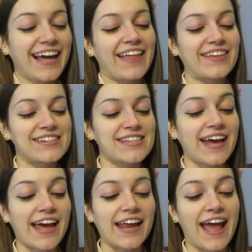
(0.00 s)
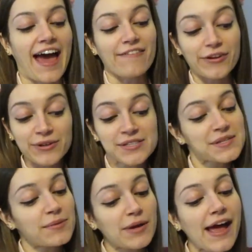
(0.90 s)
And they said, everyone's
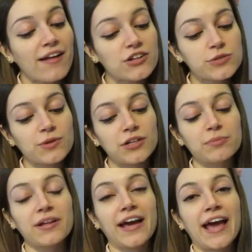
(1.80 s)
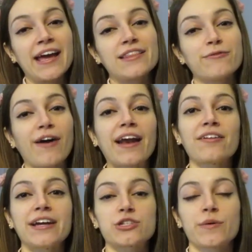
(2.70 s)
going to be eligible to play in the
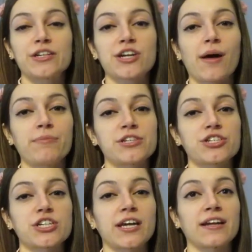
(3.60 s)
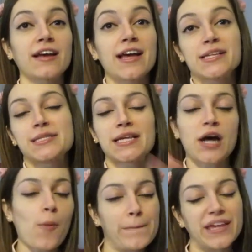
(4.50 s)
final HOH competition, so
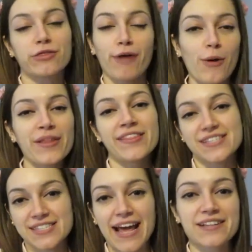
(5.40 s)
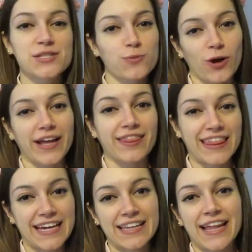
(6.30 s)
don't be throwing this next one
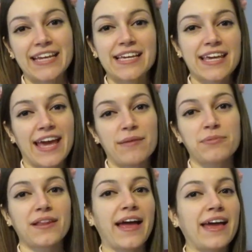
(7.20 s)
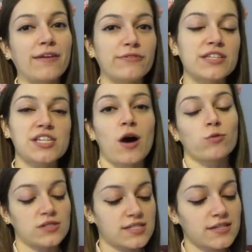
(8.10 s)
thinking that you can't play if you
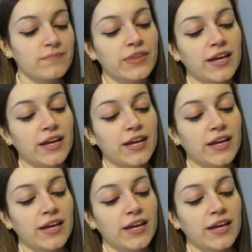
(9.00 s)
don't.